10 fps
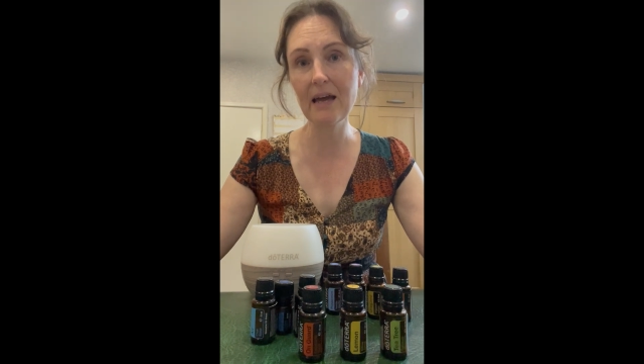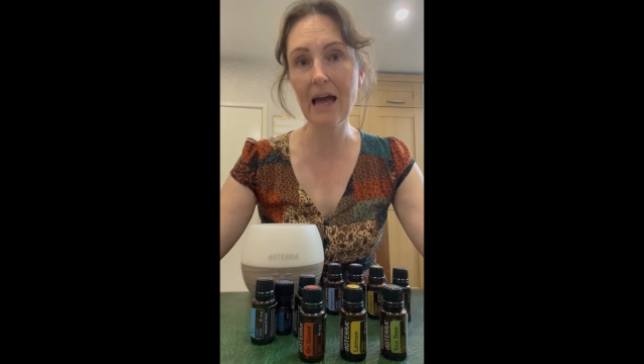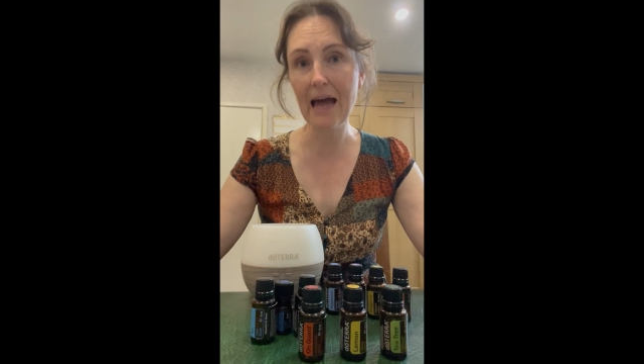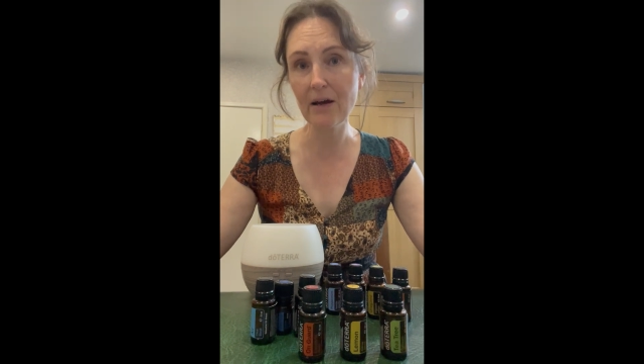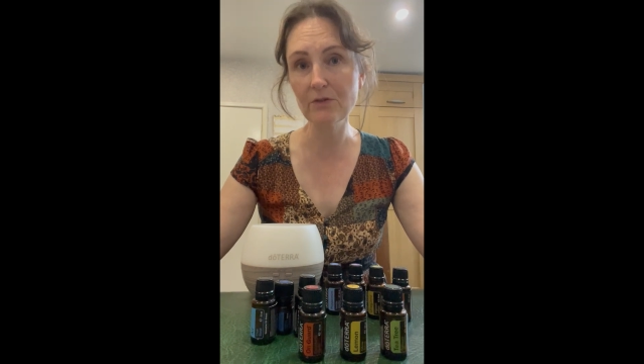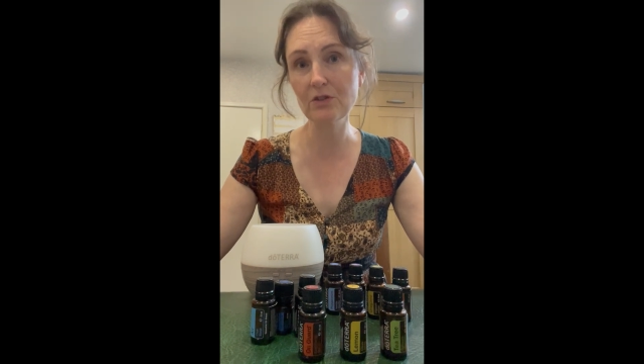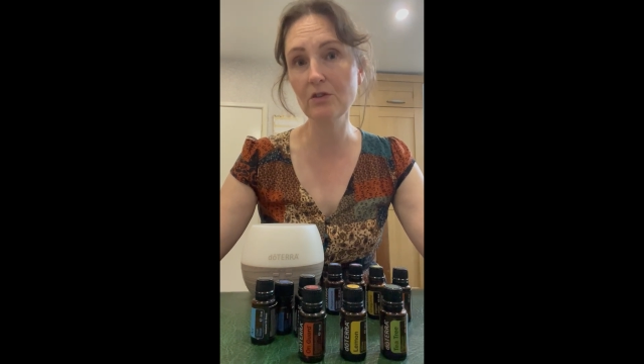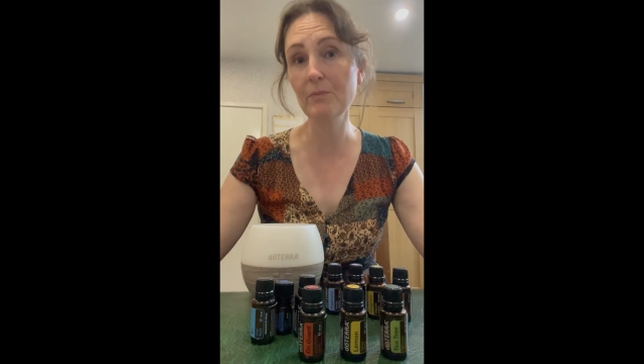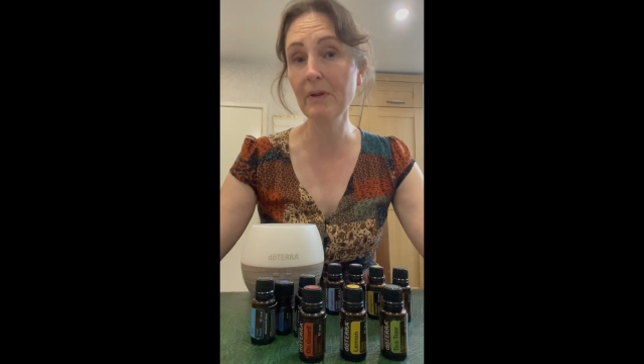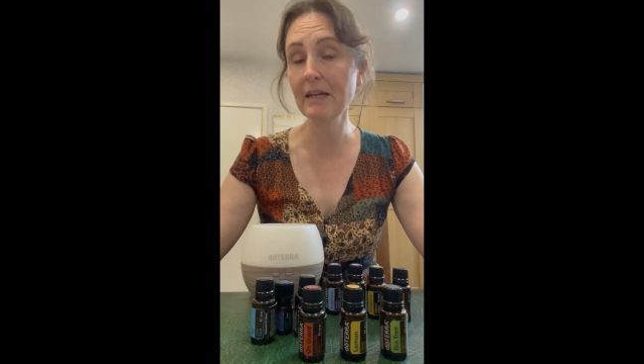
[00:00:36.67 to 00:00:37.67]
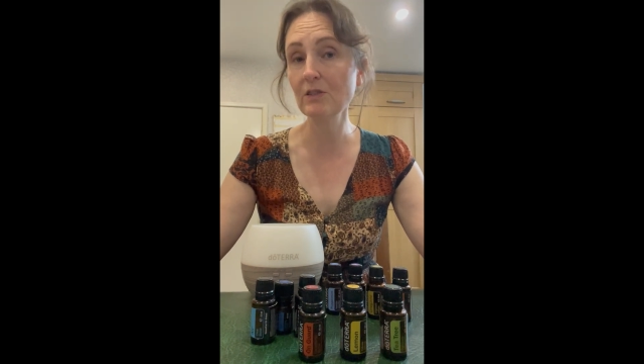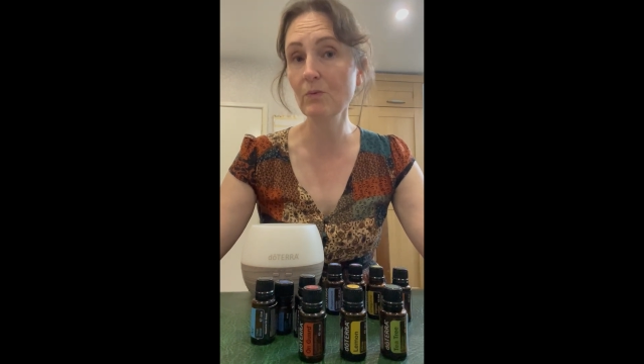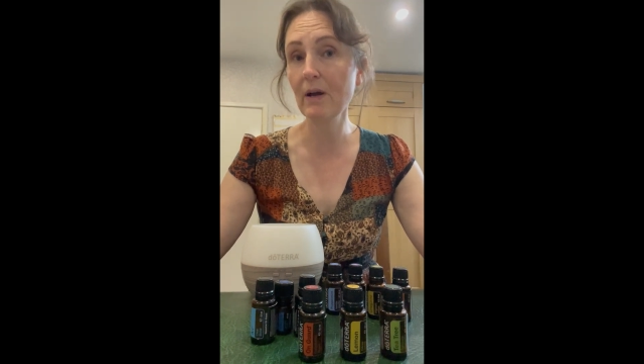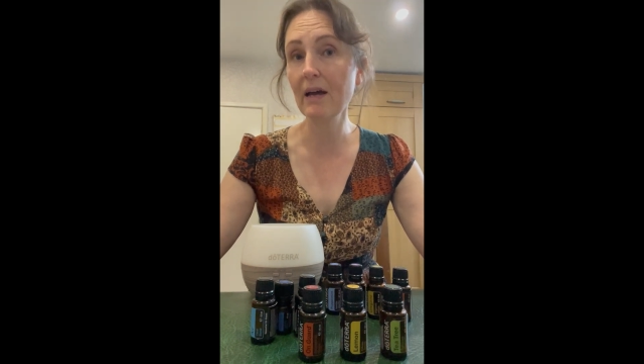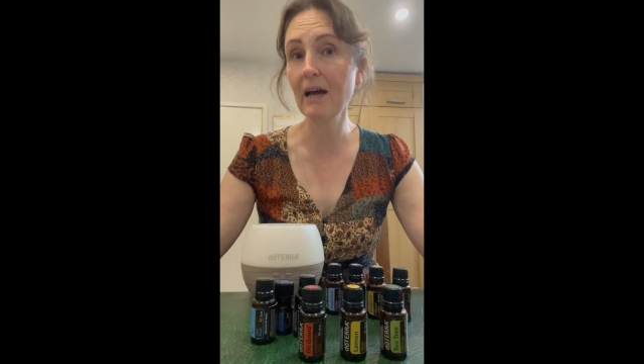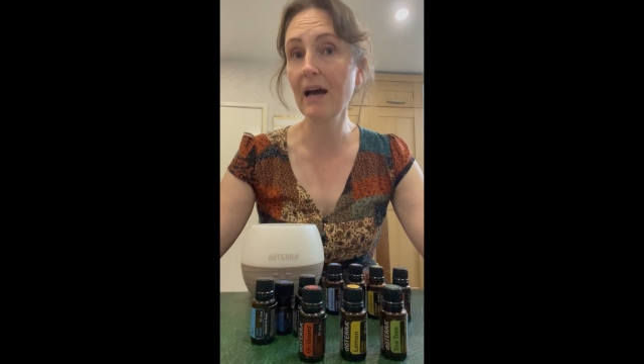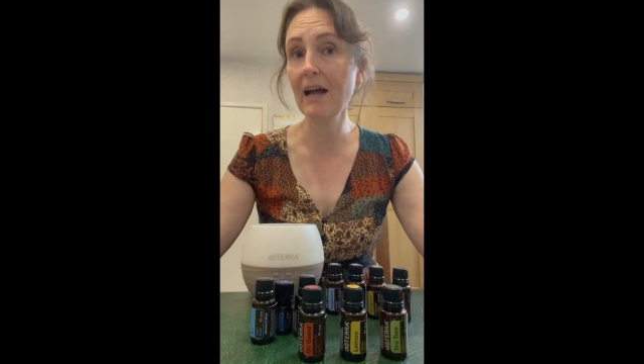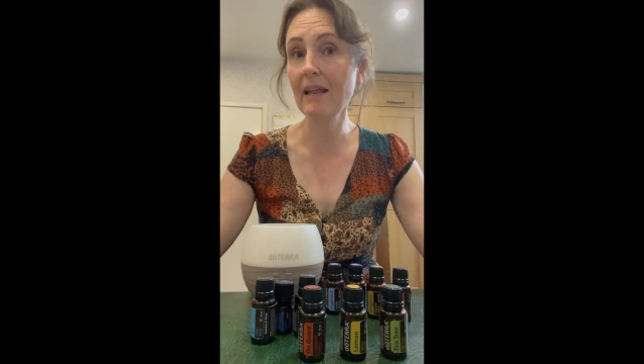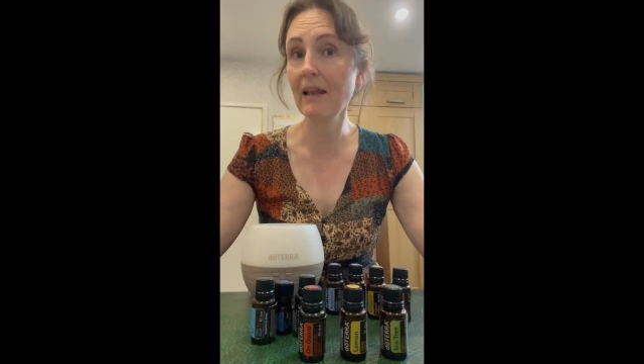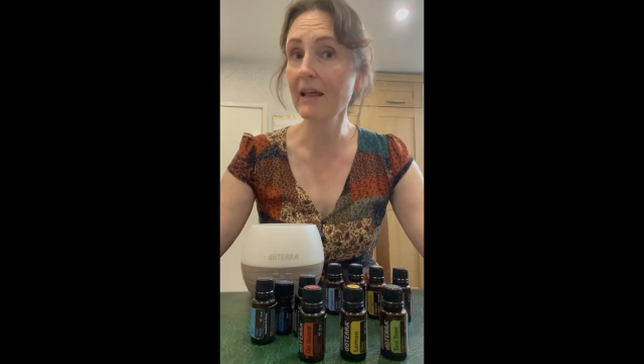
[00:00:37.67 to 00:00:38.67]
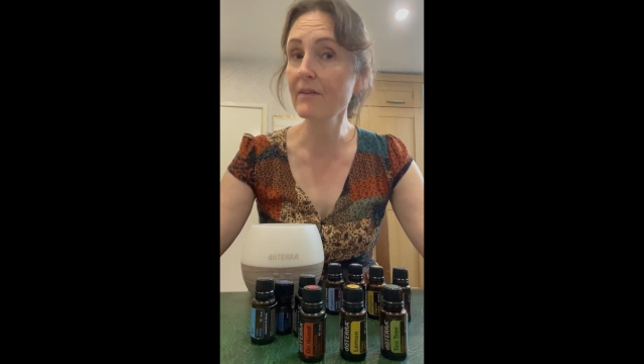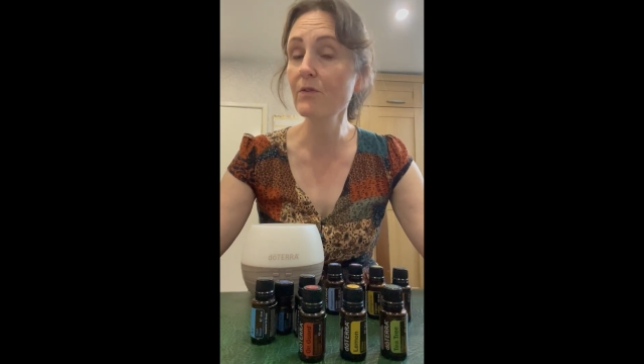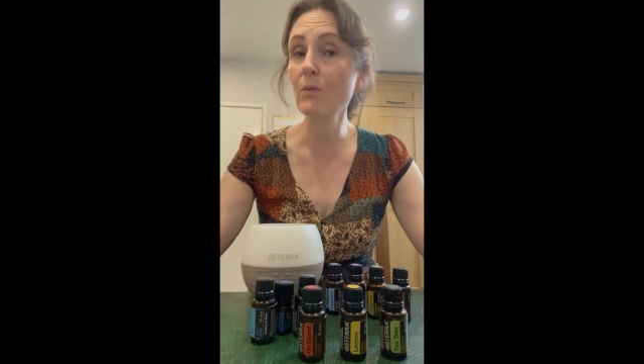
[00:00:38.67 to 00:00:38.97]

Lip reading: house and the place where I live